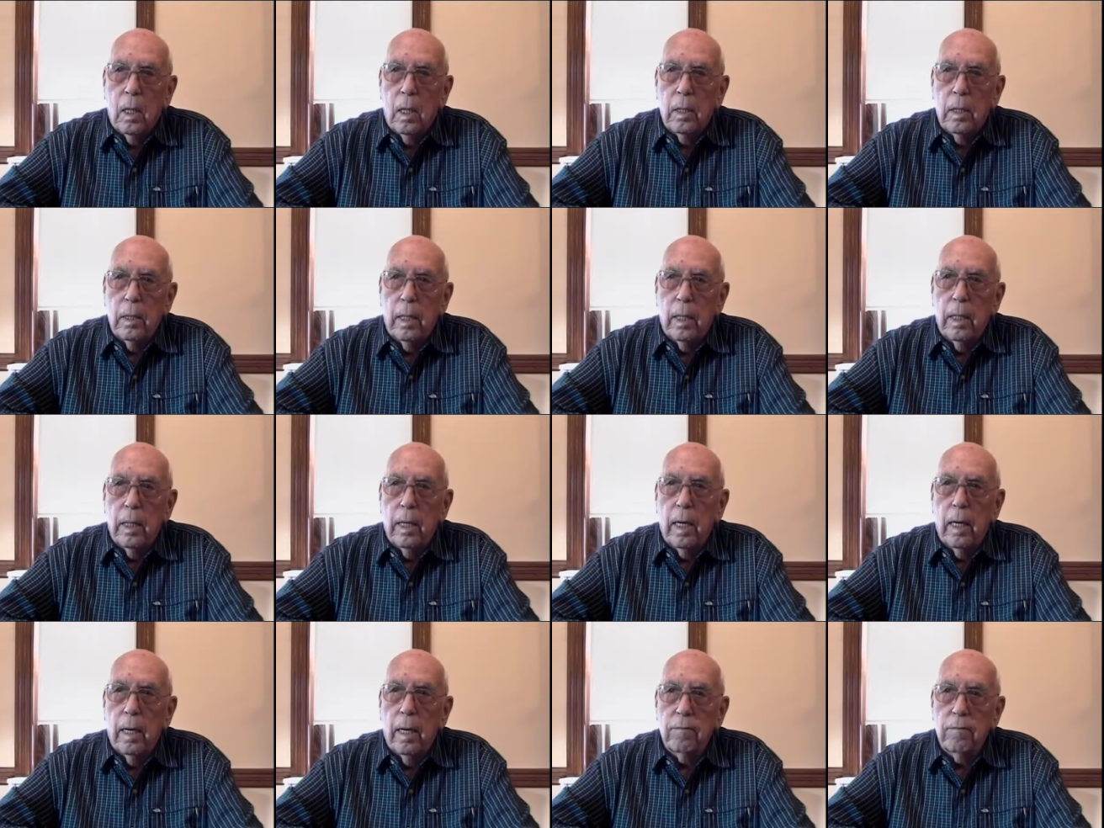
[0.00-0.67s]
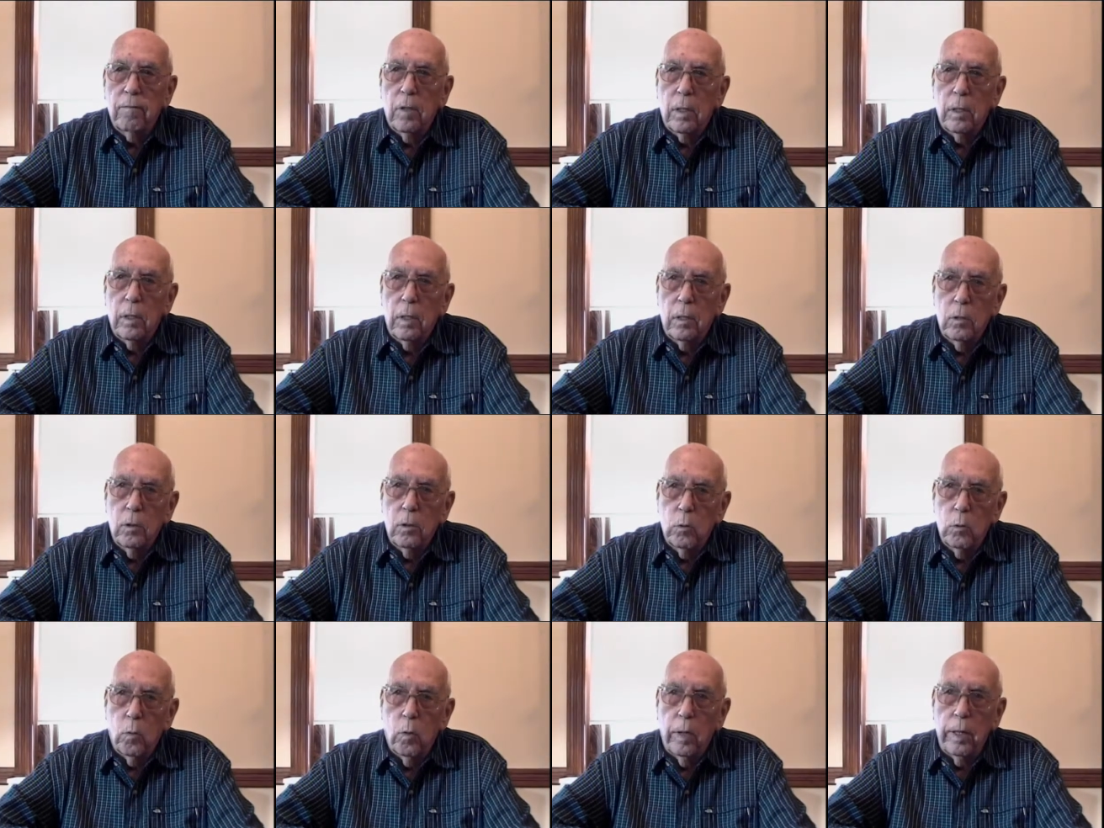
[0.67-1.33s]
And then after the
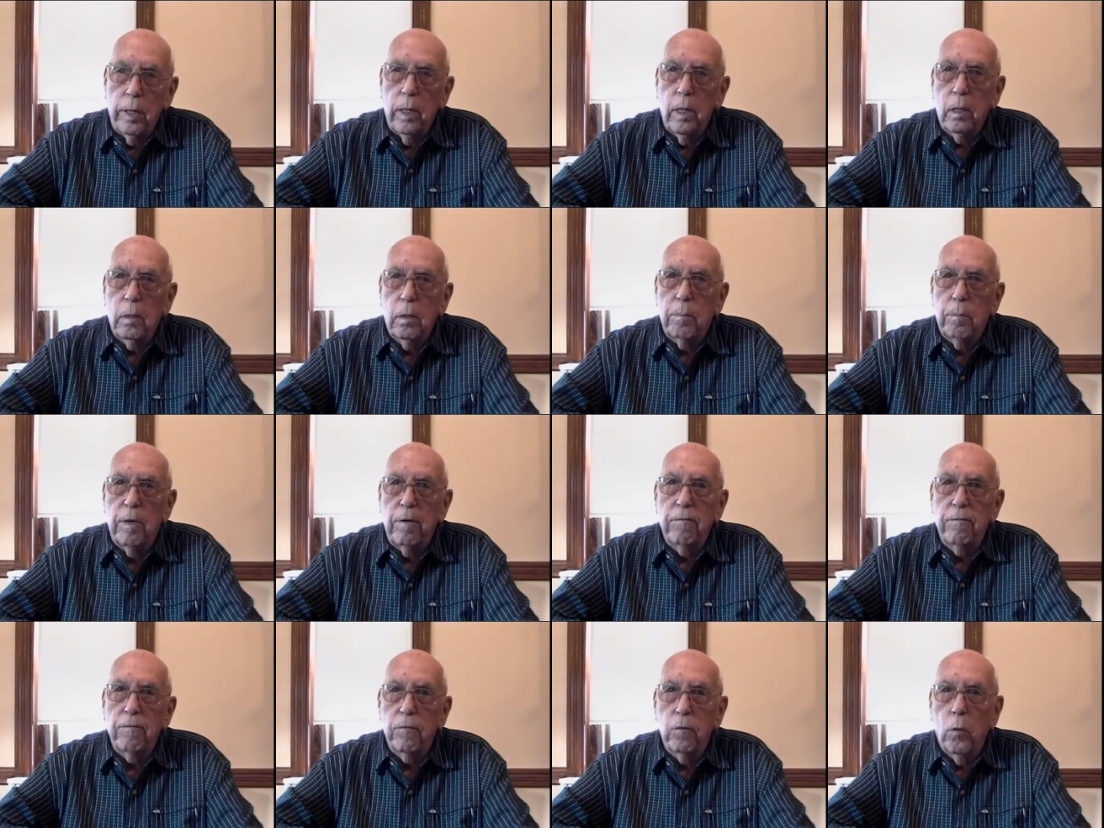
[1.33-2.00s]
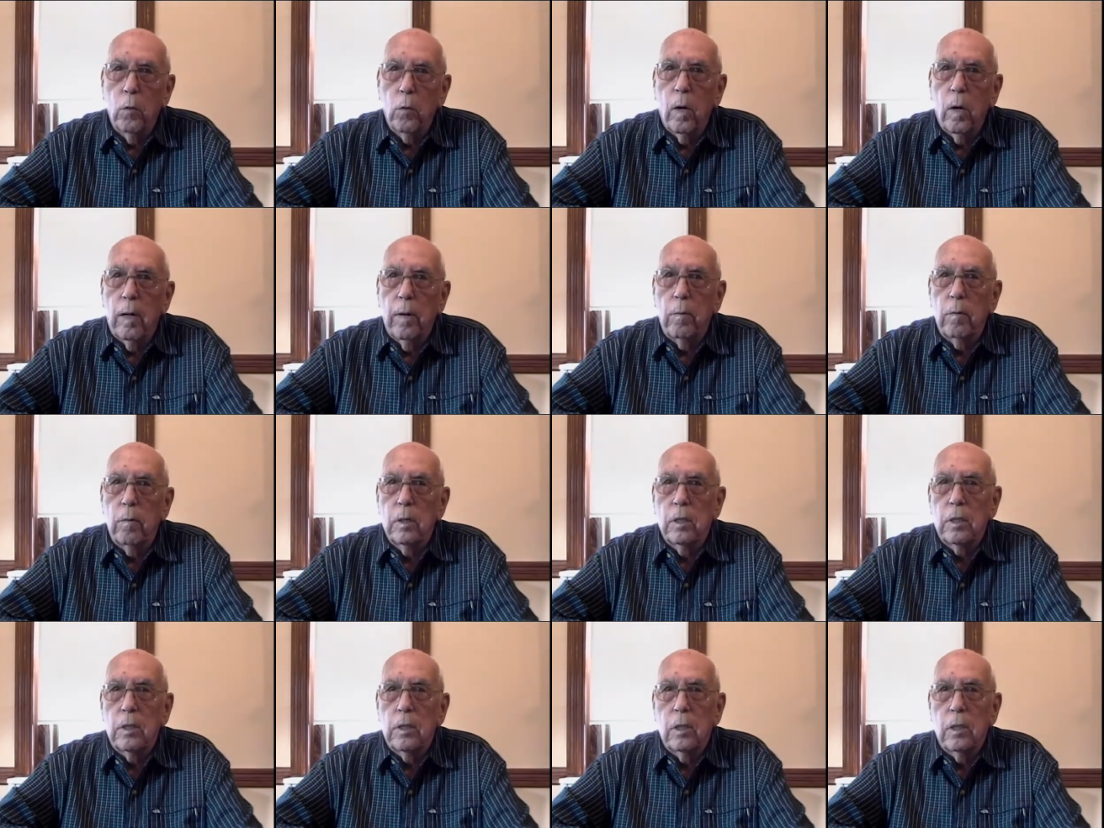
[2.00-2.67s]
20th, before I
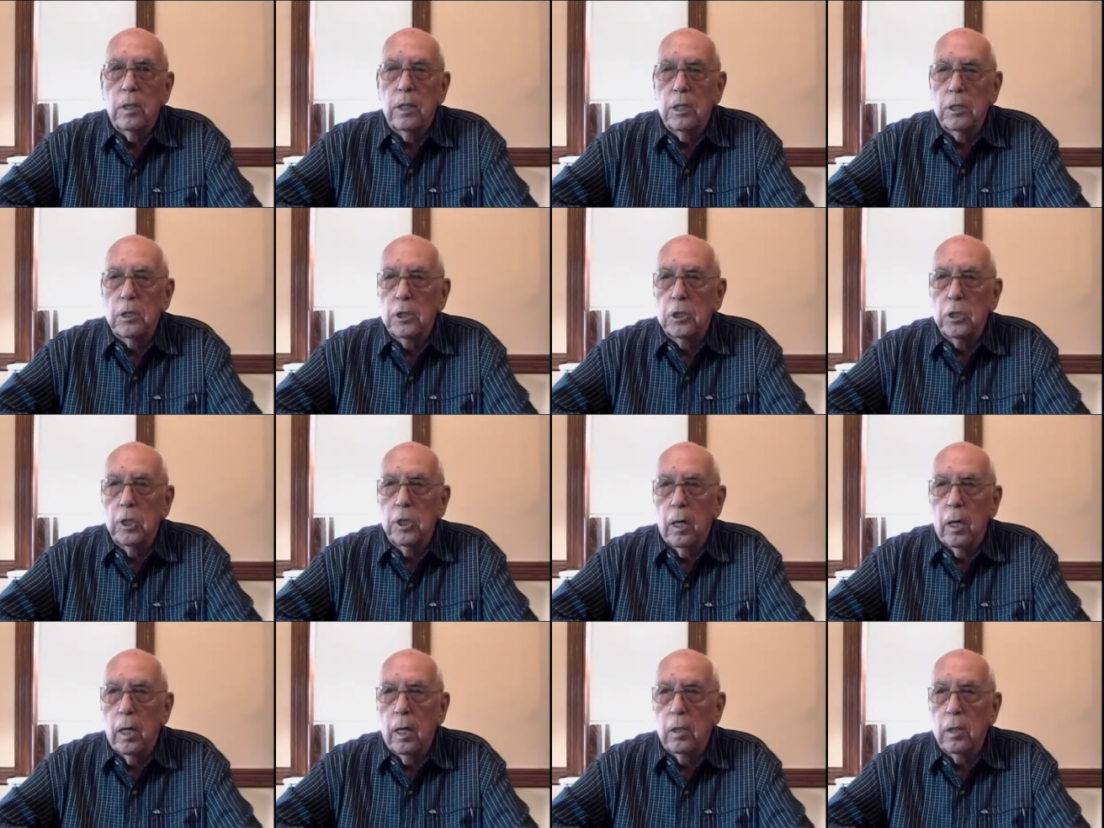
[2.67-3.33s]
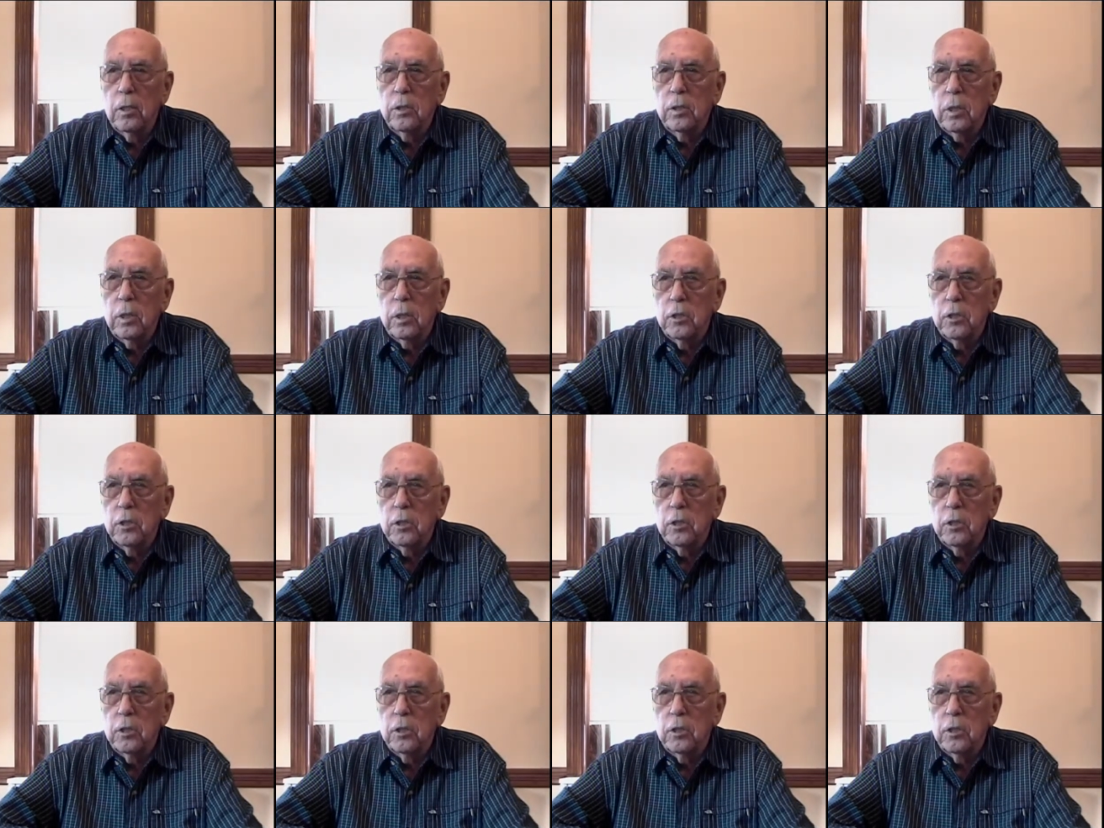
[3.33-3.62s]
was discharged,